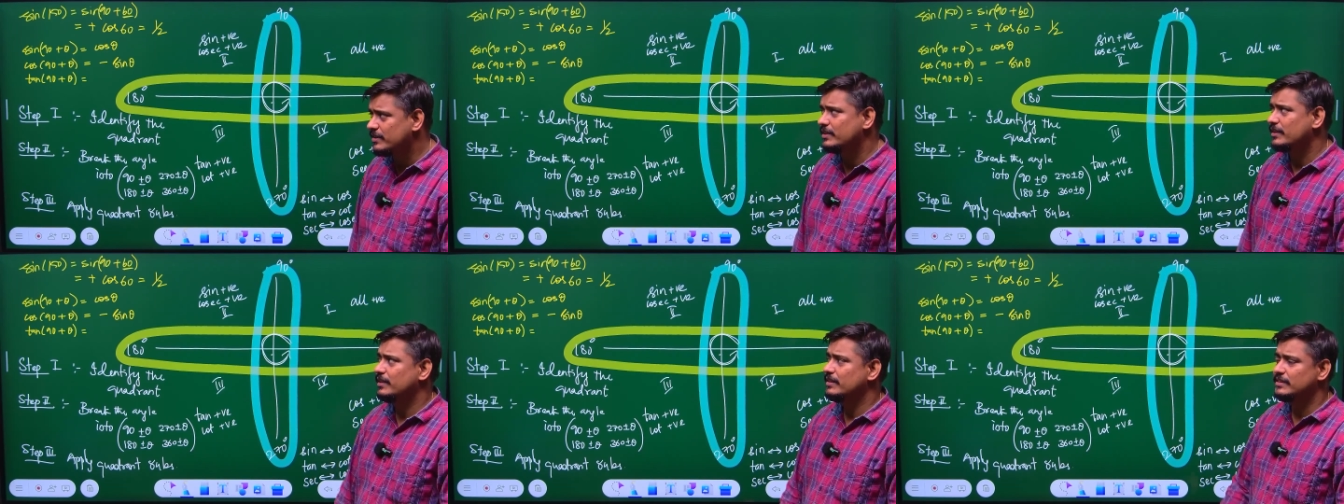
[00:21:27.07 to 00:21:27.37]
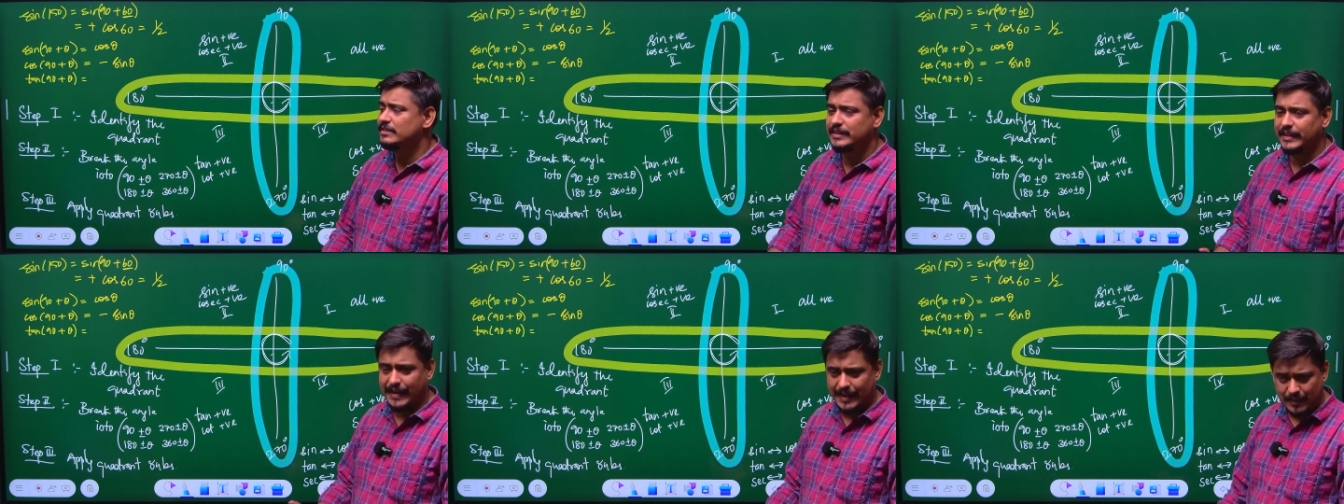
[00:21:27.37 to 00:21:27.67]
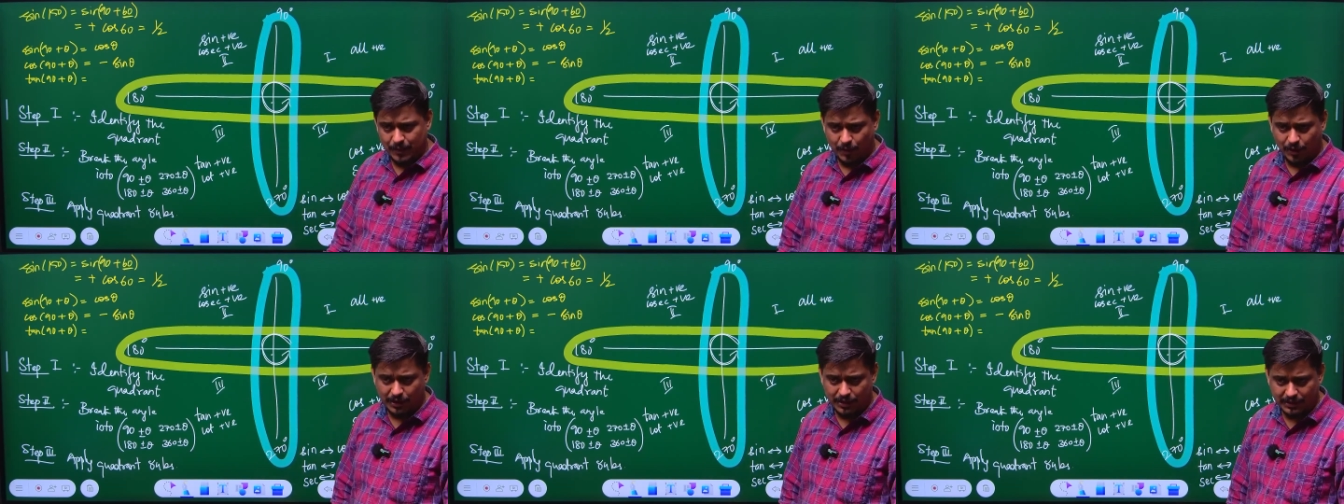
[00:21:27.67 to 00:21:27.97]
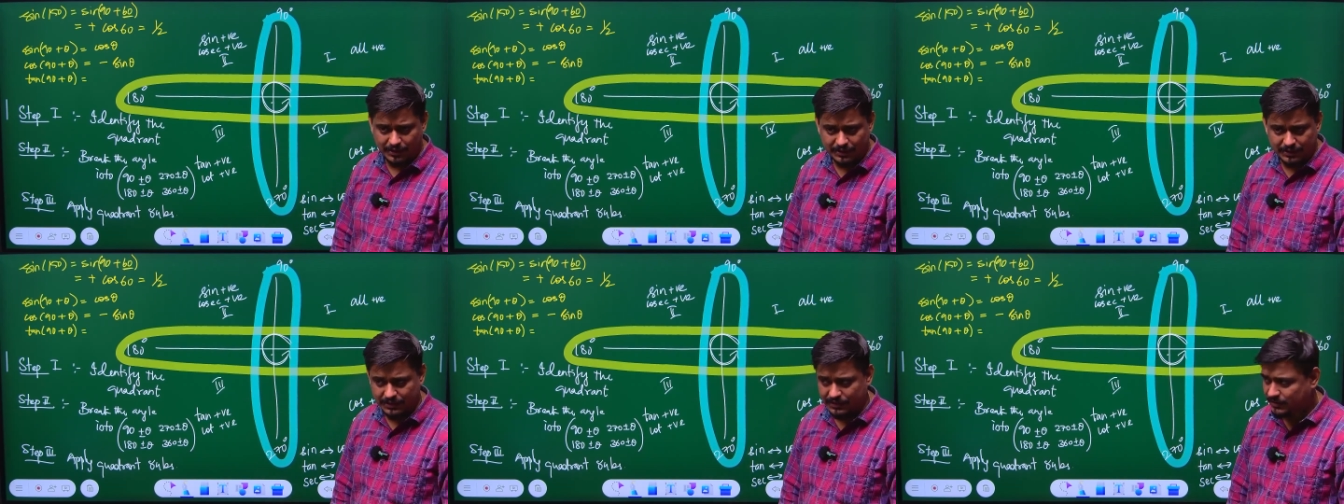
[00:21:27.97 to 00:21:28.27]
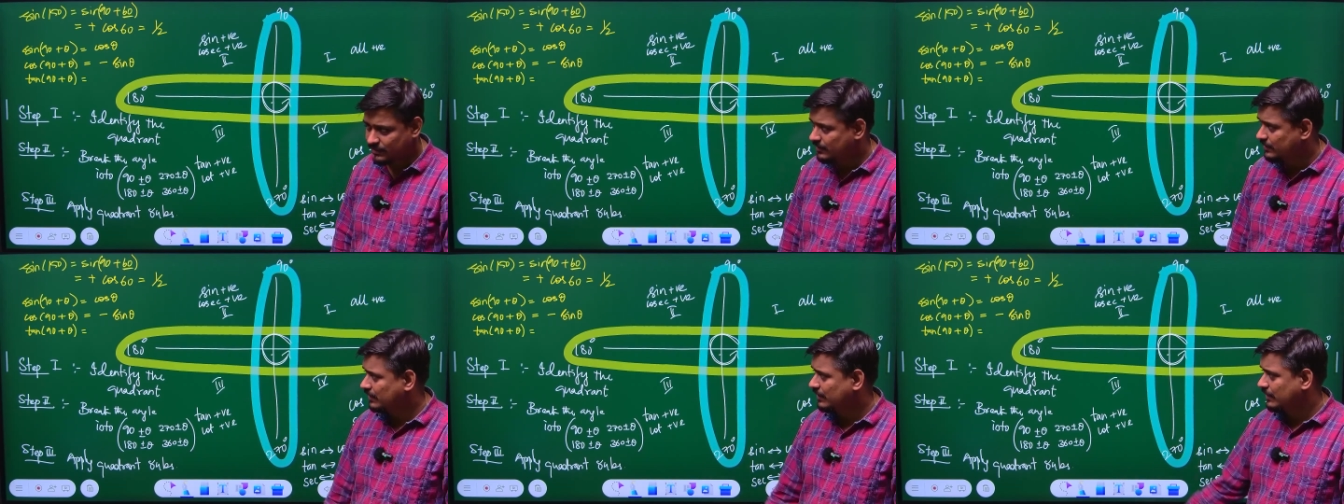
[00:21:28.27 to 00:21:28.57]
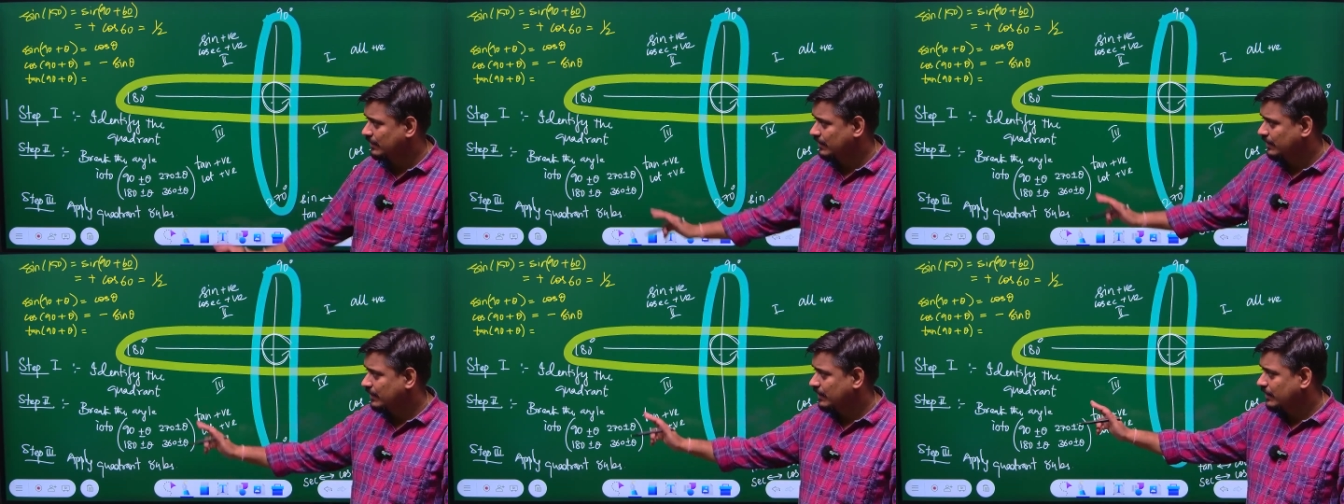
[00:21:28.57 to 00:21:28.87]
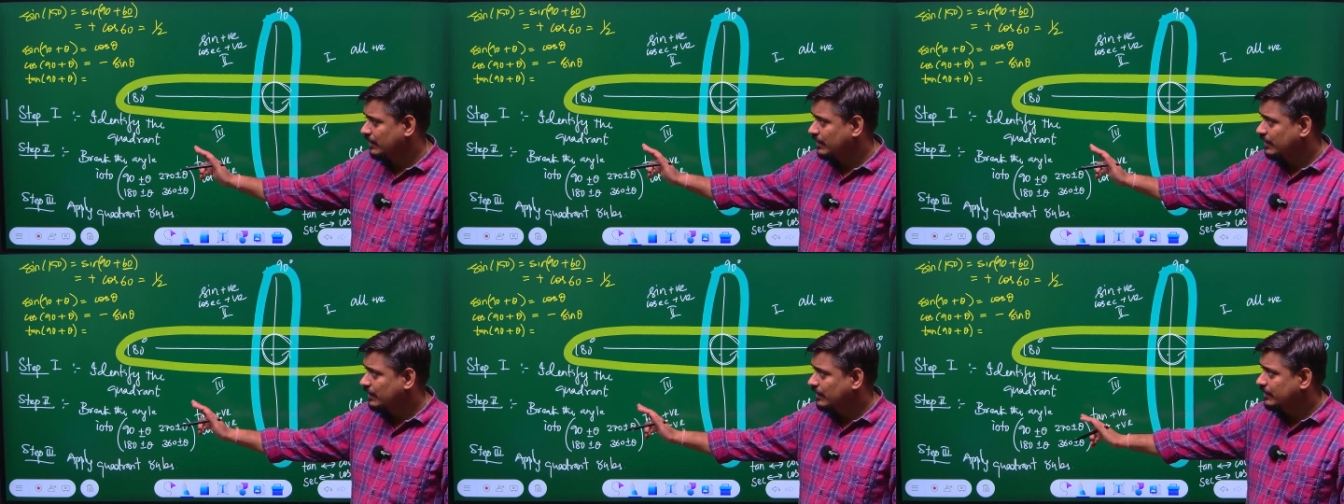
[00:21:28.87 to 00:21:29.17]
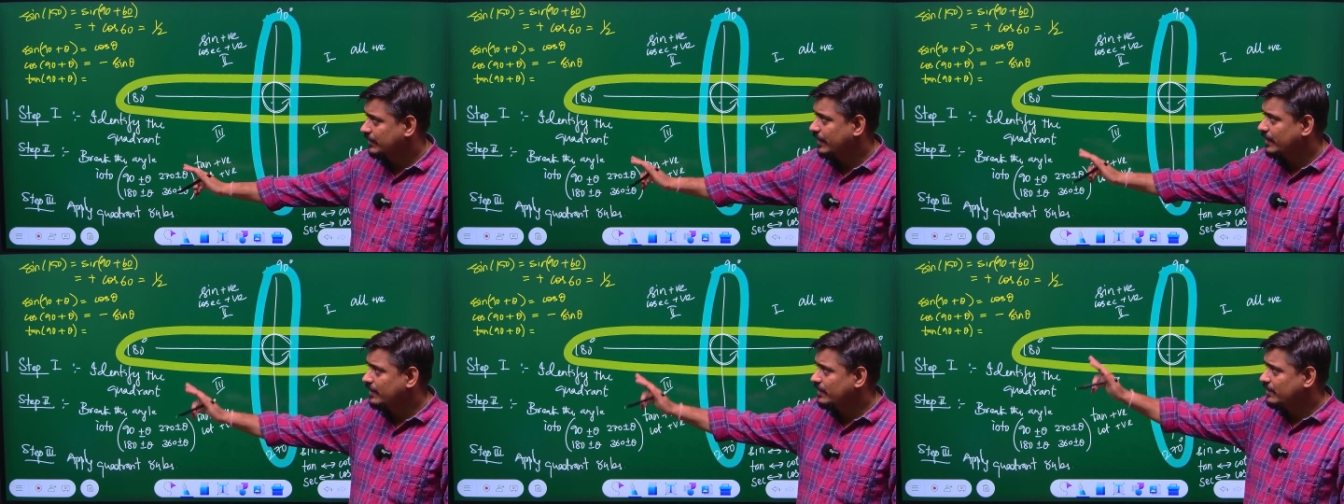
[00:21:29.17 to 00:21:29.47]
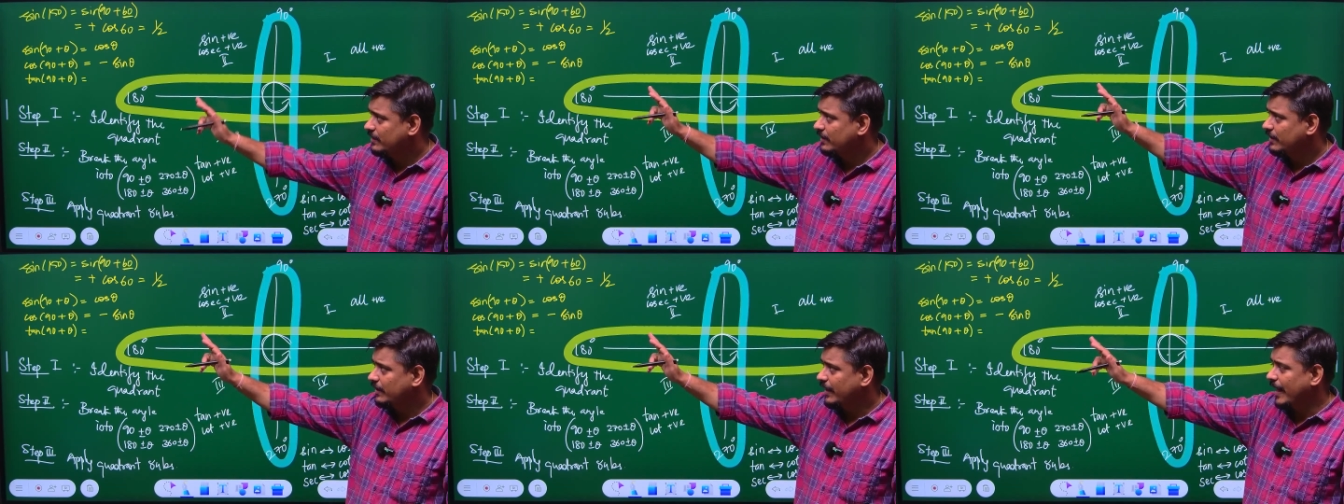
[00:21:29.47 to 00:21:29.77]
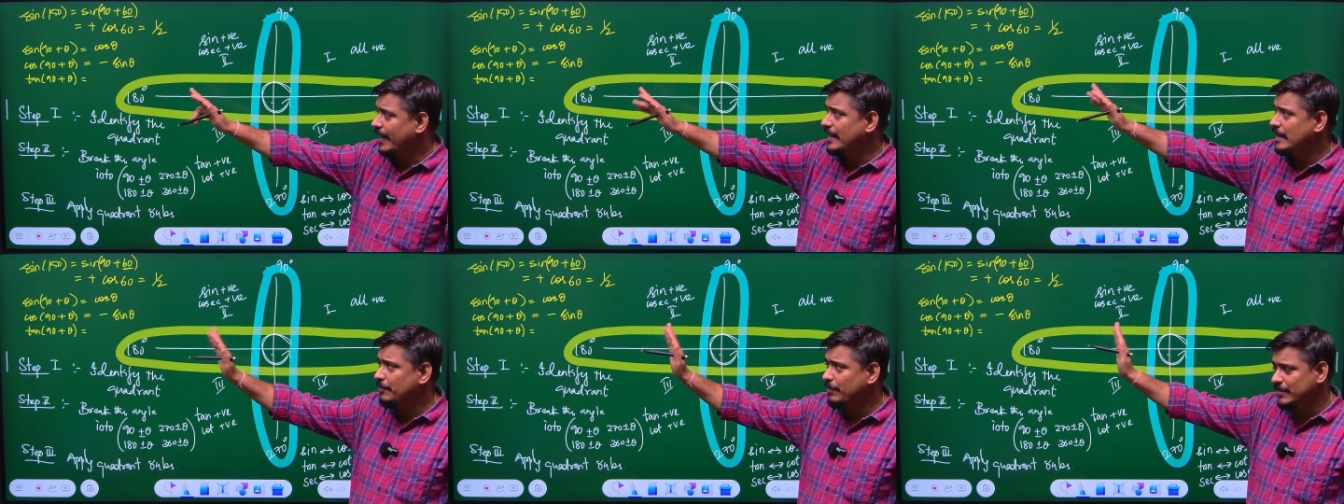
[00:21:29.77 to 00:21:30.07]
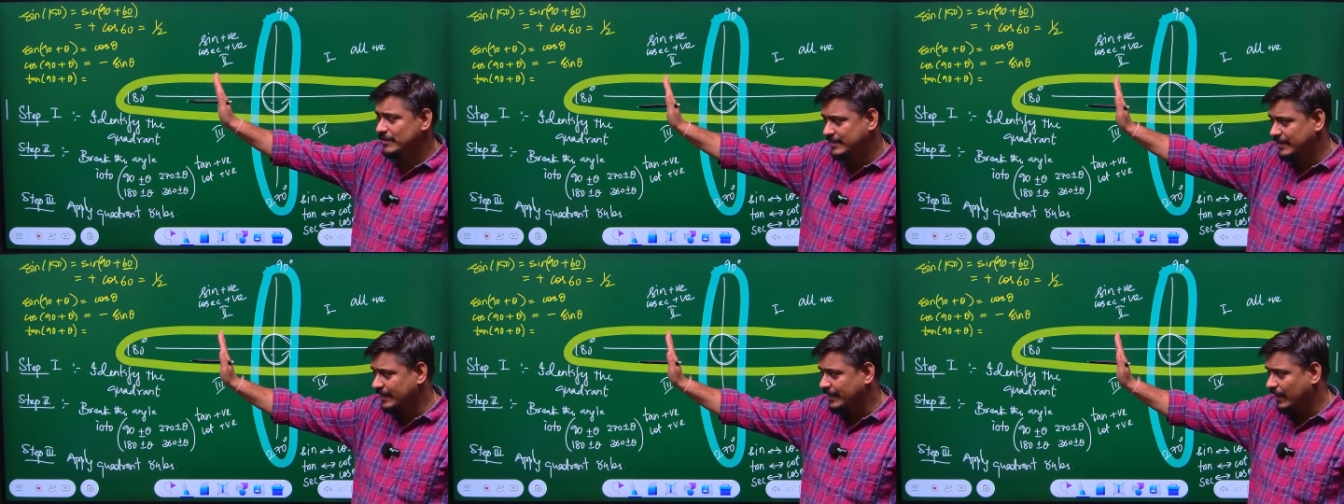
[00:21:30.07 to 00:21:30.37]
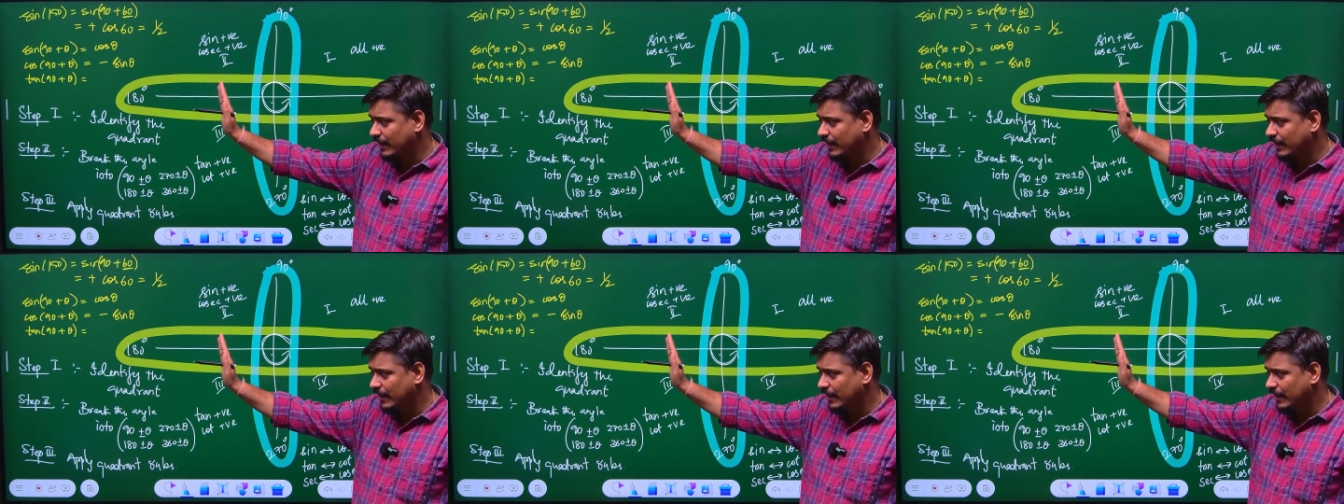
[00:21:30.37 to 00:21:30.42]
Second quadrant. Then 90 plus theta.